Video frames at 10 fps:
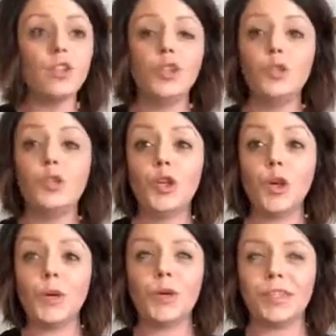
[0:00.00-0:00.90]
to show
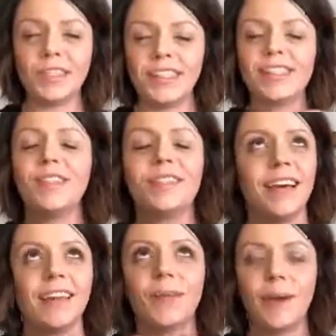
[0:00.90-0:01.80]
you, this is
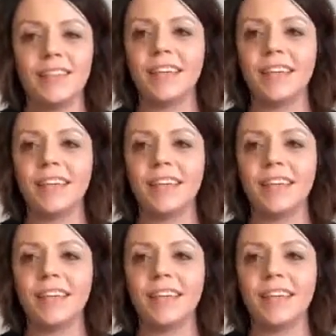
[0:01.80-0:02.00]
like the best